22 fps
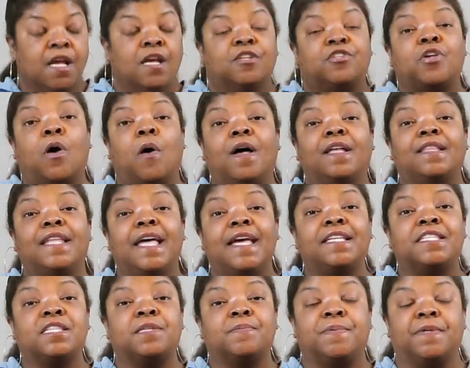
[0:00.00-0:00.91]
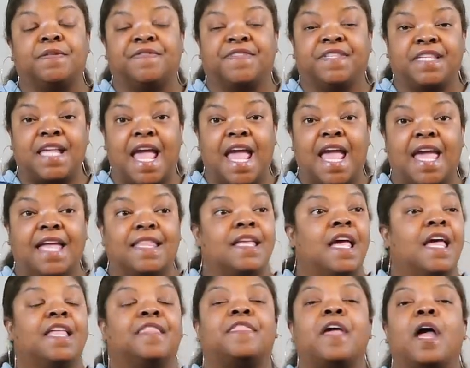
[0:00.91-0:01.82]
So Elizabeth
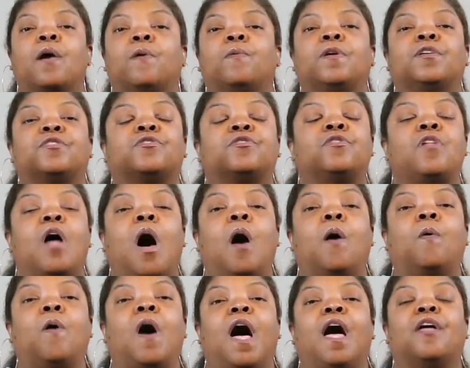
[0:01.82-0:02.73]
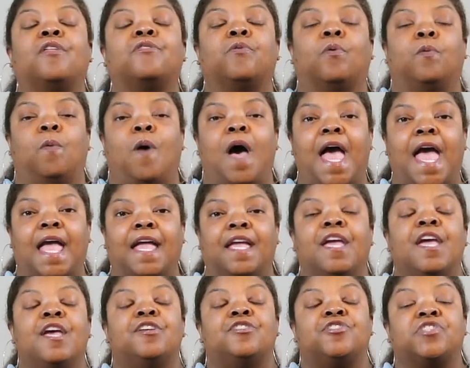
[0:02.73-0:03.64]
said there was no other way.
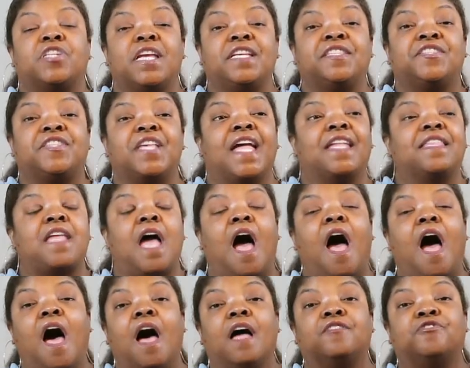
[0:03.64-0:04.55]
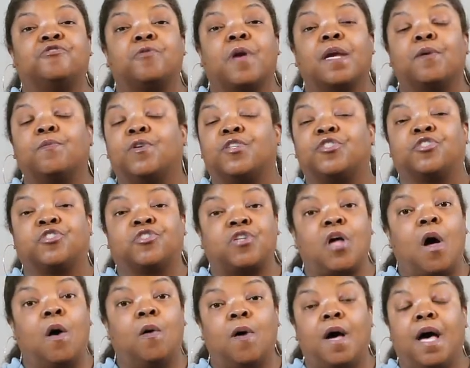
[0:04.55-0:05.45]
She said that Andrei was
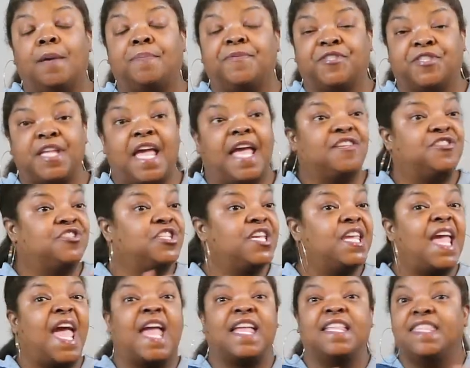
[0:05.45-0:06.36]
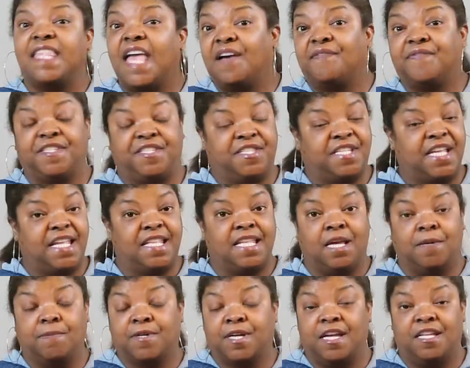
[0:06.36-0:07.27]
so upset she ain't never seen
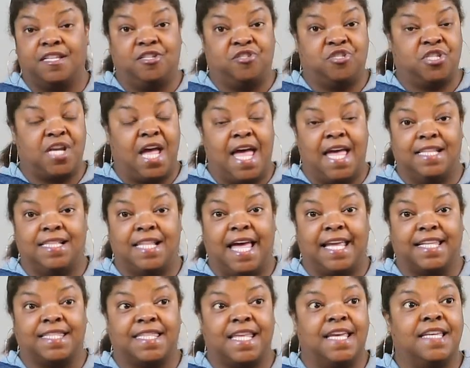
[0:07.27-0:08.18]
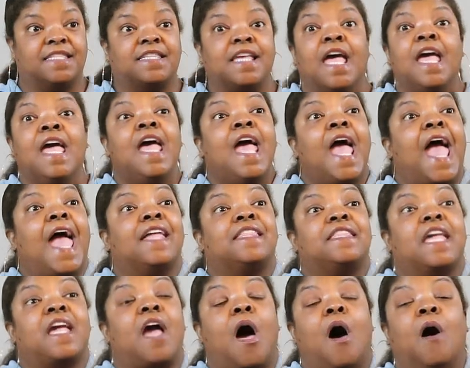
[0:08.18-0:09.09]
him cut a shine like this.
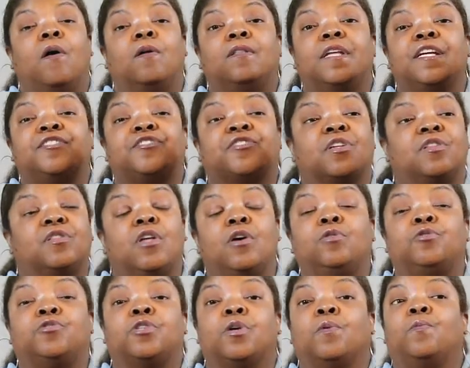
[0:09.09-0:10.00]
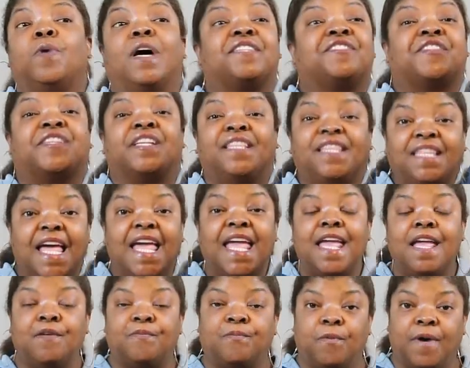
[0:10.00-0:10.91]
And the only solution was to
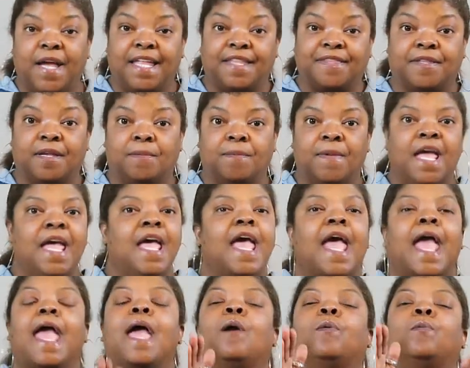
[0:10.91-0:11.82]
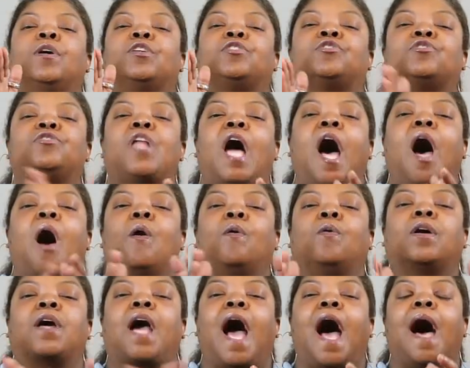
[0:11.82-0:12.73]
leave with them. It was
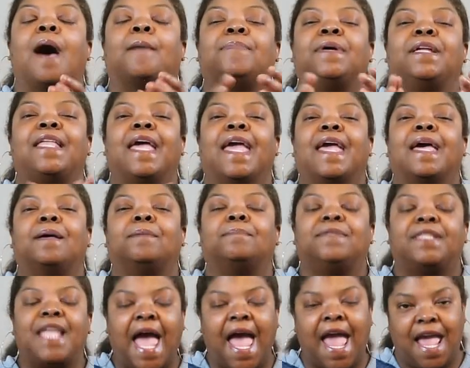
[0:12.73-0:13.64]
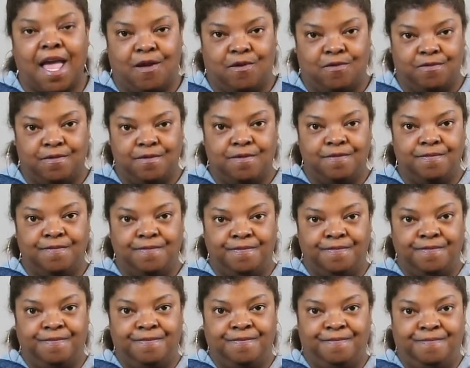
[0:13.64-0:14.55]
no calming him
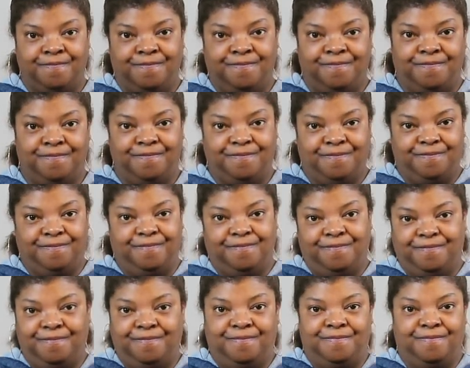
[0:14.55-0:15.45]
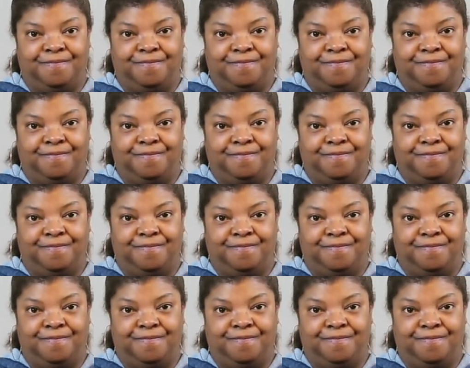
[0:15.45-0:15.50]
down.